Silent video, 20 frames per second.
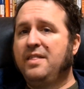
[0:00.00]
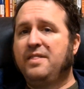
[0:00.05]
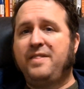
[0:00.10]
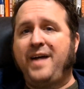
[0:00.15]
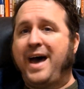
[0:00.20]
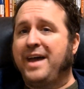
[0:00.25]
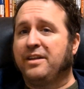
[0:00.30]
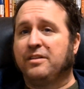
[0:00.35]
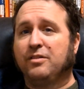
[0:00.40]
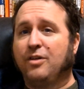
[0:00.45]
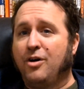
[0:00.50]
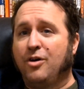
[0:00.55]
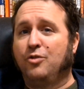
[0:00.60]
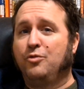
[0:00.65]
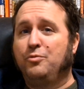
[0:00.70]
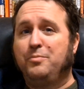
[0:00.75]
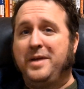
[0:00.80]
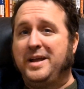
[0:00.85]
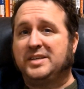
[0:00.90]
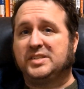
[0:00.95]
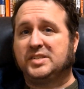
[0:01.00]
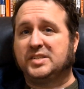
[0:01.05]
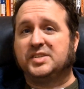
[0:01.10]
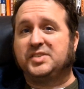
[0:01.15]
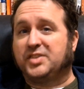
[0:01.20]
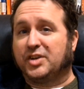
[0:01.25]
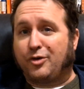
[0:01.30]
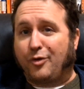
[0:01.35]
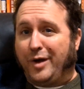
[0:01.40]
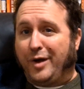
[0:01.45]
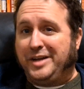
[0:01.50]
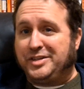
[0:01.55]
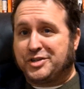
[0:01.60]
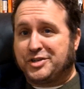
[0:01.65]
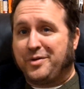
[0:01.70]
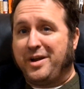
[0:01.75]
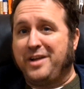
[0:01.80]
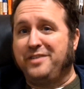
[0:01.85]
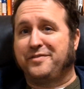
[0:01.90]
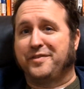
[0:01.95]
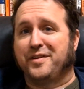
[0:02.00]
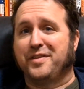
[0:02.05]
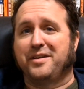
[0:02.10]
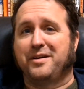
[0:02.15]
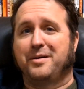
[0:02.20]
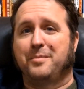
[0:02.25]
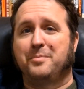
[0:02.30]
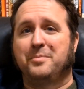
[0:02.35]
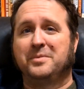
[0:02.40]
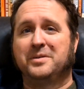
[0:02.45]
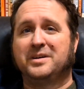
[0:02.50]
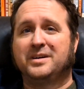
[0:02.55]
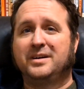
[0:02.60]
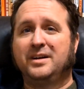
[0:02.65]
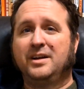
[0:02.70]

That alone makes this a great trade for them.